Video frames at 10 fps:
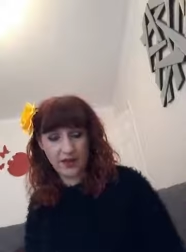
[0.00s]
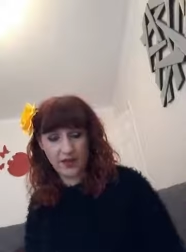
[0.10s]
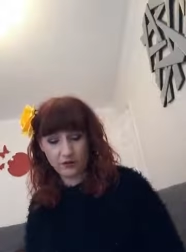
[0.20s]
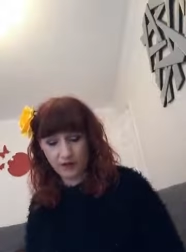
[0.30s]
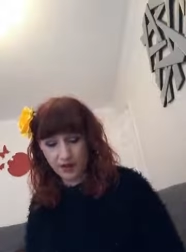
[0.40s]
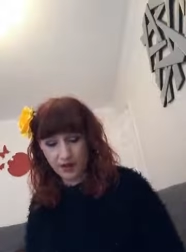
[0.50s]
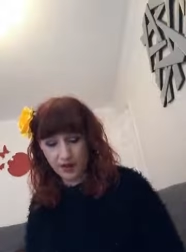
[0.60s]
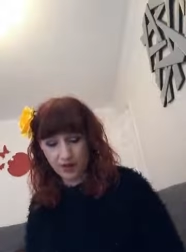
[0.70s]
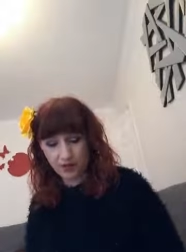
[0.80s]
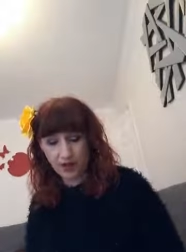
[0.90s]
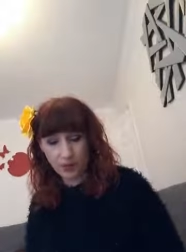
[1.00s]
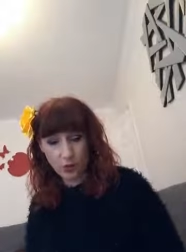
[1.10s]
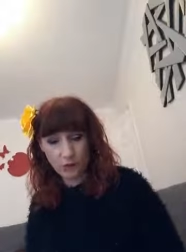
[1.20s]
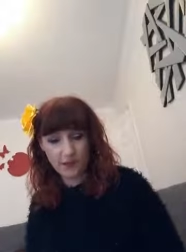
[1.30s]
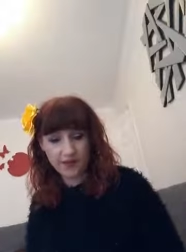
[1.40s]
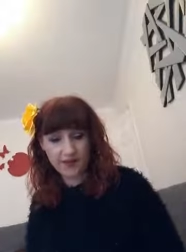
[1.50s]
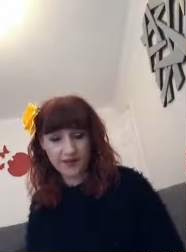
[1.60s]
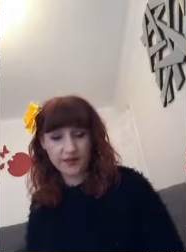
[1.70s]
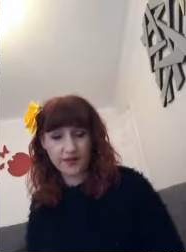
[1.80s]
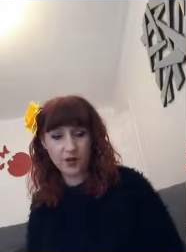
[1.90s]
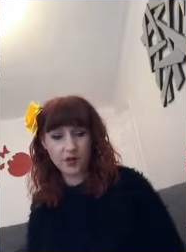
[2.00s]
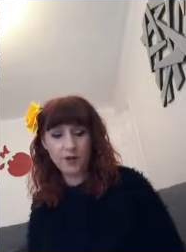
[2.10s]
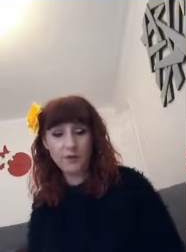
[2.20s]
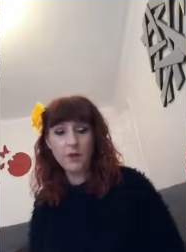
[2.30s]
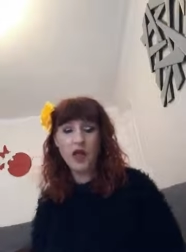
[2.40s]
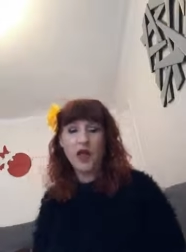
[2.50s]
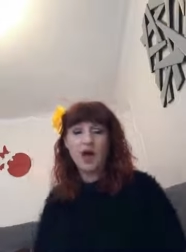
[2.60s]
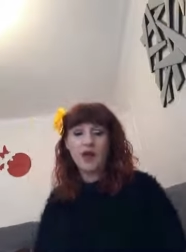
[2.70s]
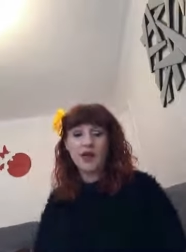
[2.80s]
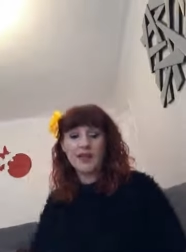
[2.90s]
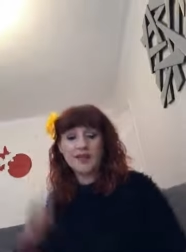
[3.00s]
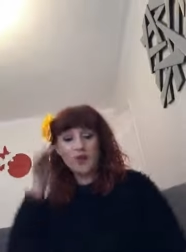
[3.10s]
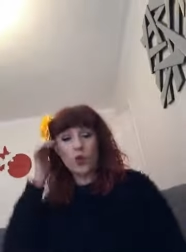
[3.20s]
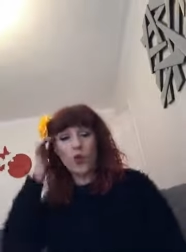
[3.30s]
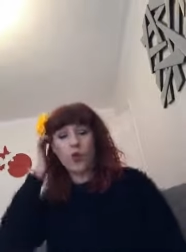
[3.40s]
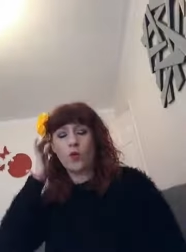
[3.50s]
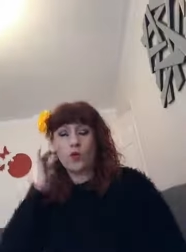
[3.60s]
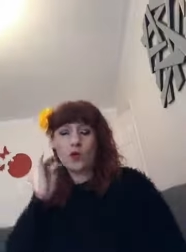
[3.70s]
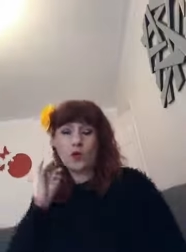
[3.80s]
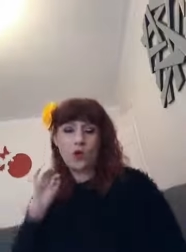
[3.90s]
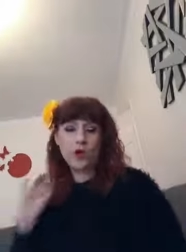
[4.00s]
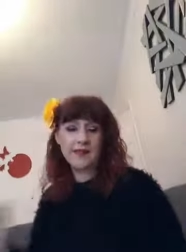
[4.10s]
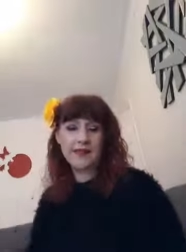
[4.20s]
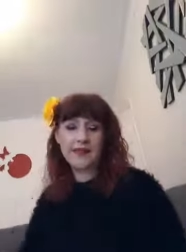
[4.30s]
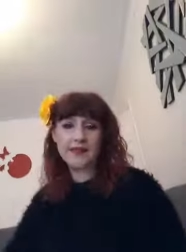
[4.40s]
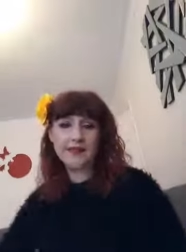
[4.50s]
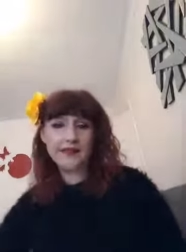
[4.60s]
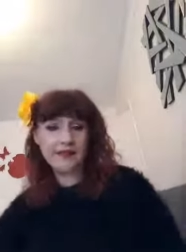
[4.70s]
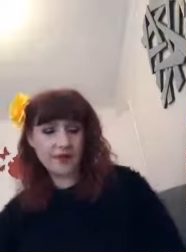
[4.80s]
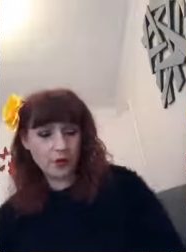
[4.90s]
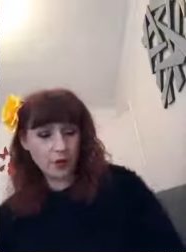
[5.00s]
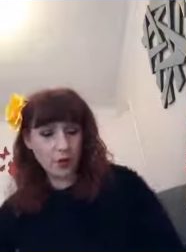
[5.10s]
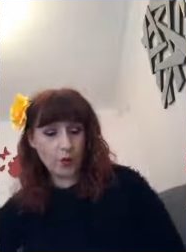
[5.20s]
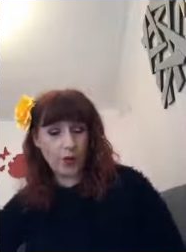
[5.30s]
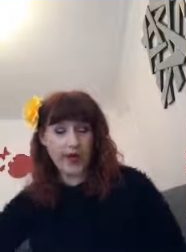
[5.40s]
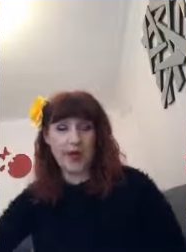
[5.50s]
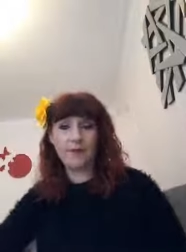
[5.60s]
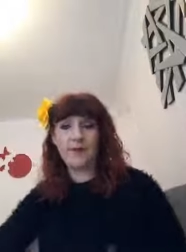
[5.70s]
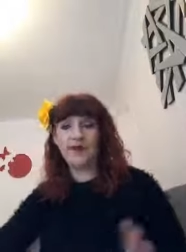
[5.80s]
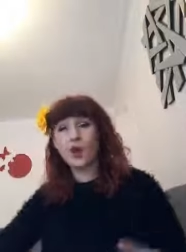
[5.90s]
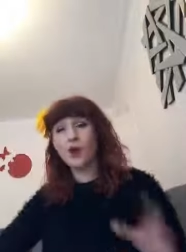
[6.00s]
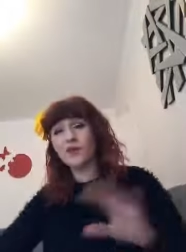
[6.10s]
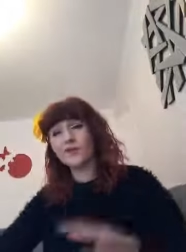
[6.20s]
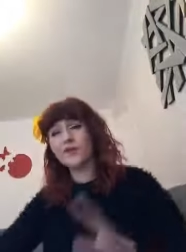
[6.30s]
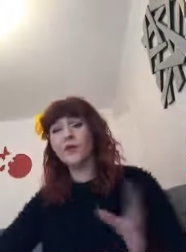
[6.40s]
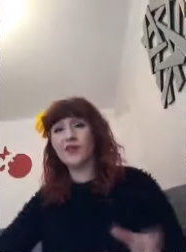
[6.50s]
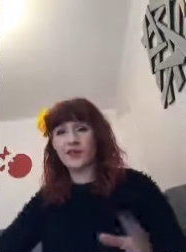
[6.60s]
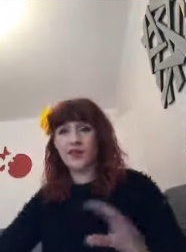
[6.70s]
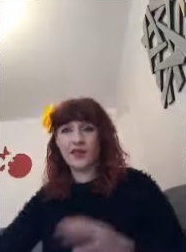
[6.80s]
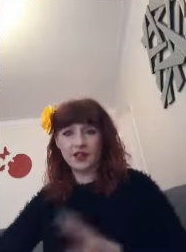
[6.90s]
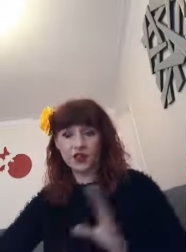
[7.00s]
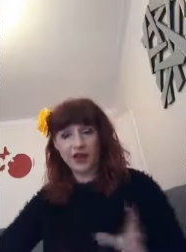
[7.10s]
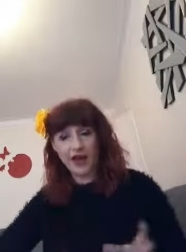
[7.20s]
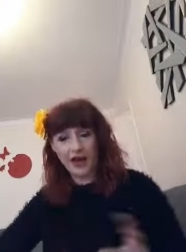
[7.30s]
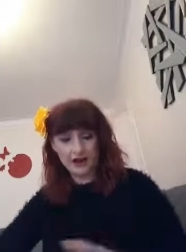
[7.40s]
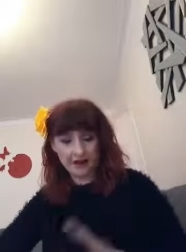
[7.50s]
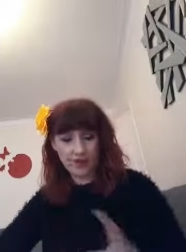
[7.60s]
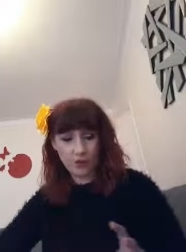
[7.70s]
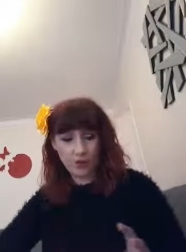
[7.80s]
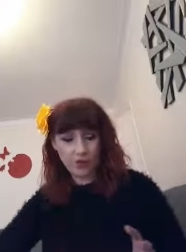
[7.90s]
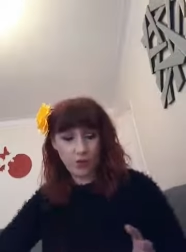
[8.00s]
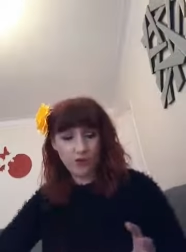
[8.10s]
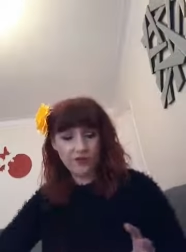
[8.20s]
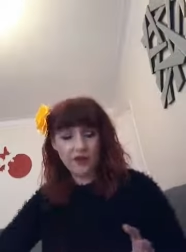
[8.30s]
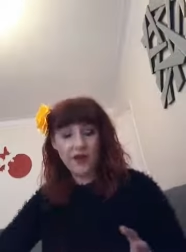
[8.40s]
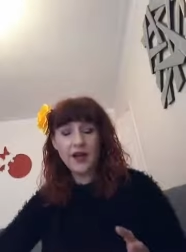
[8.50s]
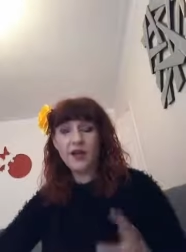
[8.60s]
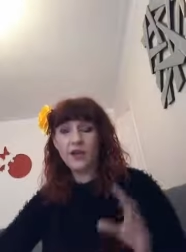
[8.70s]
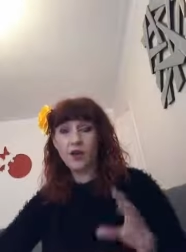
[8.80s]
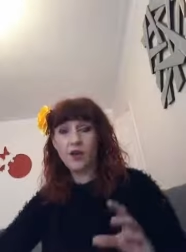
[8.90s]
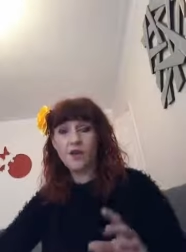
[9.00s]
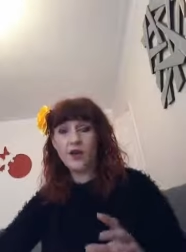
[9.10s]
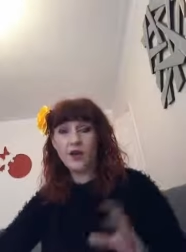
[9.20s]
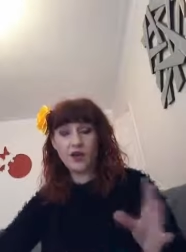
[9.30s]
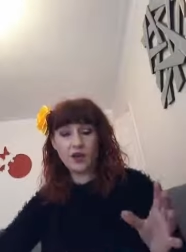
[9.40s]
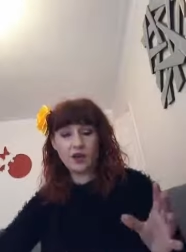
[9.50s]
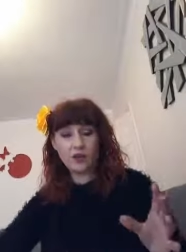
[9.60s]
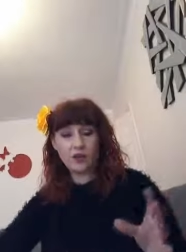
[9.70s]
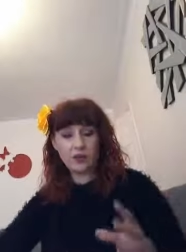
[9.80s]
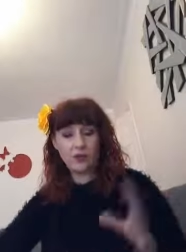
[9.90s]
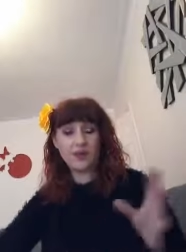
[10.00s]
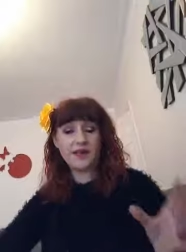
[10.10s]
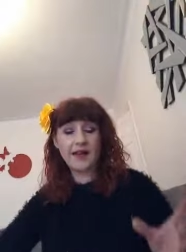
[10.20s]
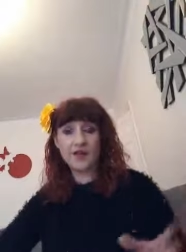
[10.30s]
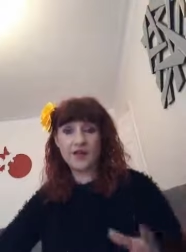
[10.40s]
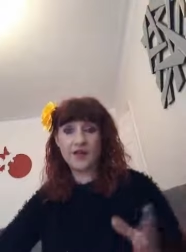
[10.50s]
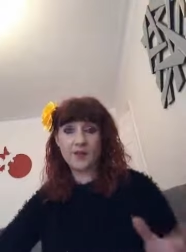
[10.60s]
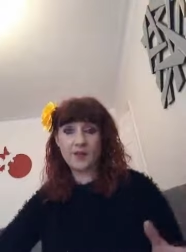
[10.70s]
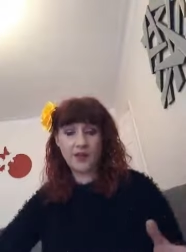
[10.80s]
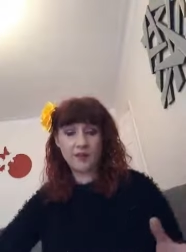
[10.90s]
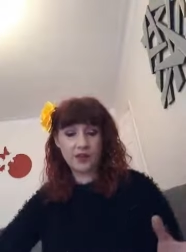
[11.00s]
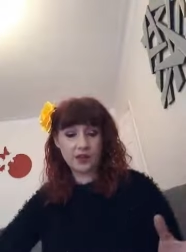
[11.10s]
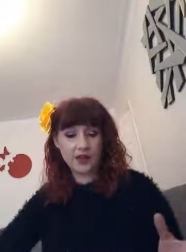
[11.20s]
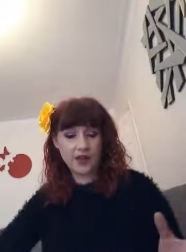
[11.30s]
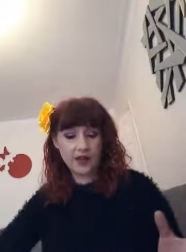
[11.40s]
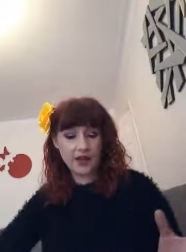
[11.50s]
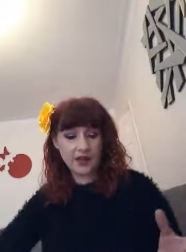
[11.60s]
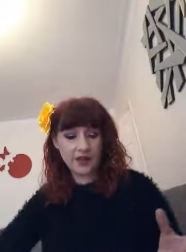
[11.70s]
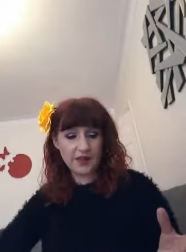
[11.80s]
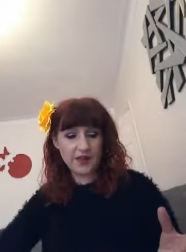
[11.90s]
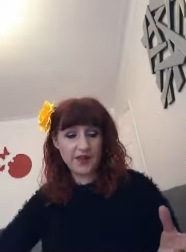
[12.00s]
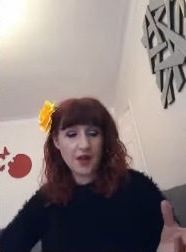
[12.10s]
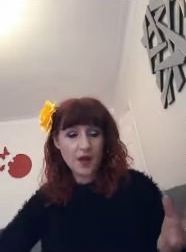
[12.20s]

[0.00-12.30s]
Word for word: and I really I really am hoping it's it's a good one. So what 10Ts do, um, they've got two different kind of strands of what they offer. They offer your your more standard subscription service,